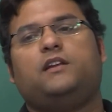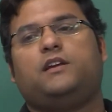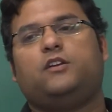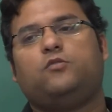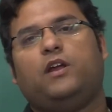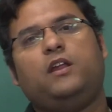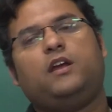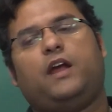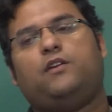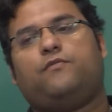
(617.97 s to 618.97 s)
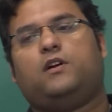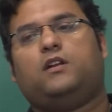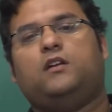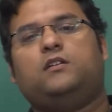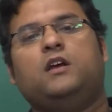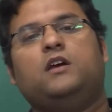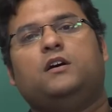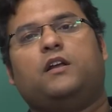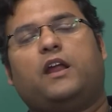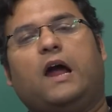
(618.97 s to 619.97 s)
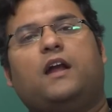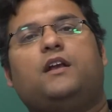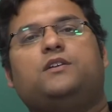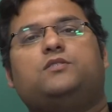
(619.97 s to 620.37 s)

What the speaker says: into any kind of adult regardless